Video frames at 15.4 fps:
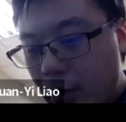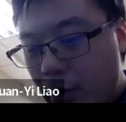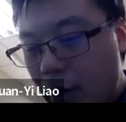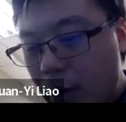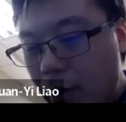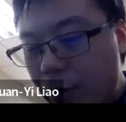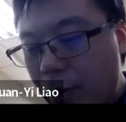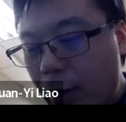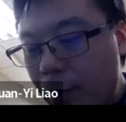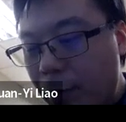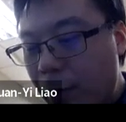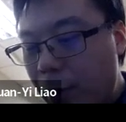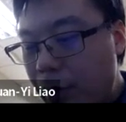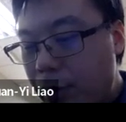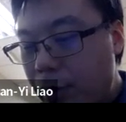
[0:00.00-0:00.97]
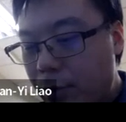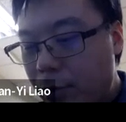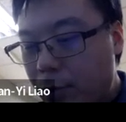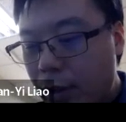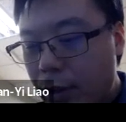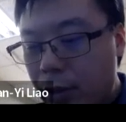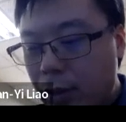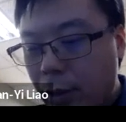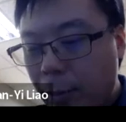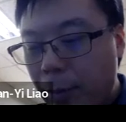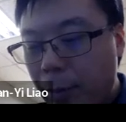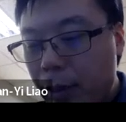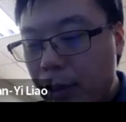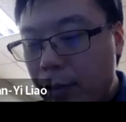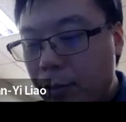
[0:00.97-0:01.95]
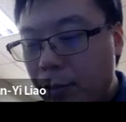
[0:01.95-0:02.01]
And the fibration means the
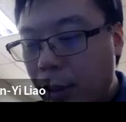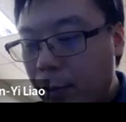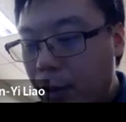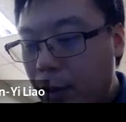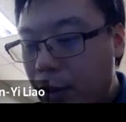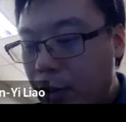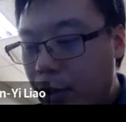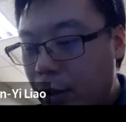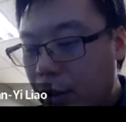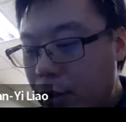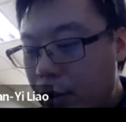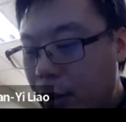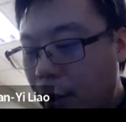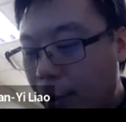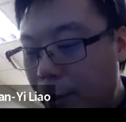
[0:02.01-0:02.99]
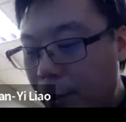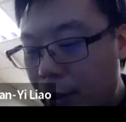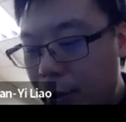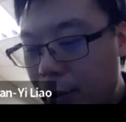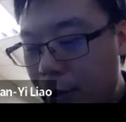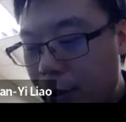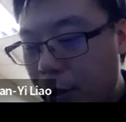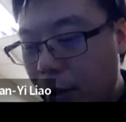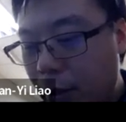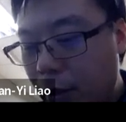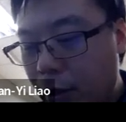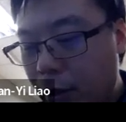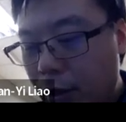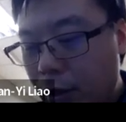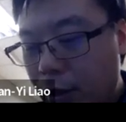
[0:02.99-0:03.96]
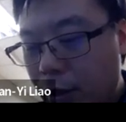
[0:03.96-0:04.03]
base map is a submersion.
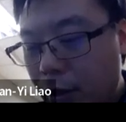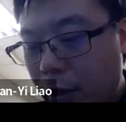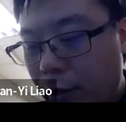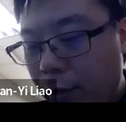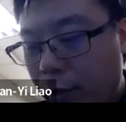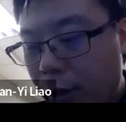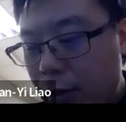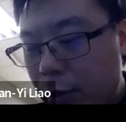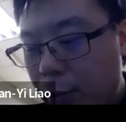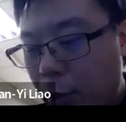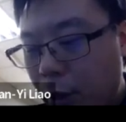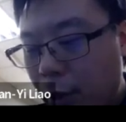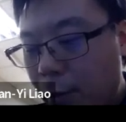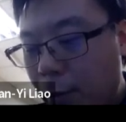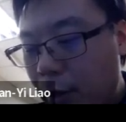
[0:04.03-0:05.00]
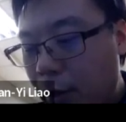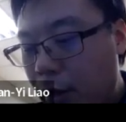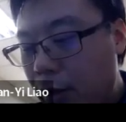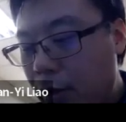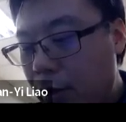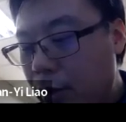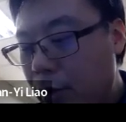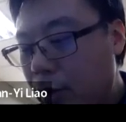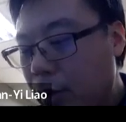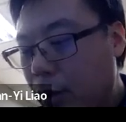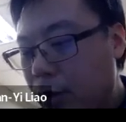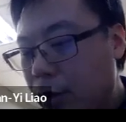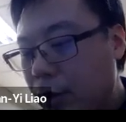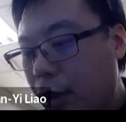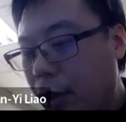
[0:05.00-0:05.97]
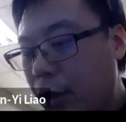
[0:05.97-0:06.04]
The, the first map is
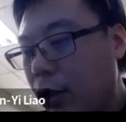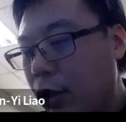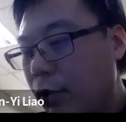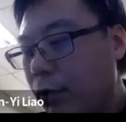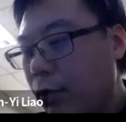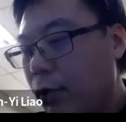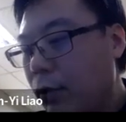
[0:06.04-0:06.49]
surjective.